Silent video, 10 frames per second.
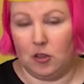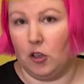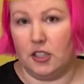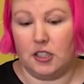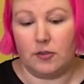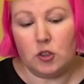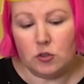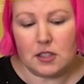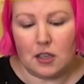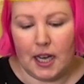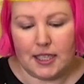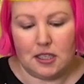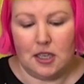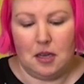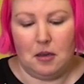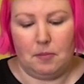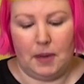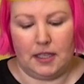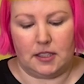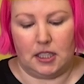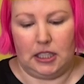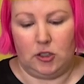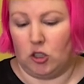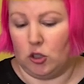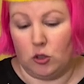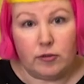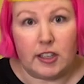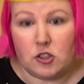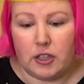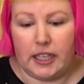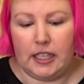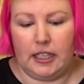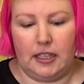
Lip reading: on the difficult side, but not at all frustrating.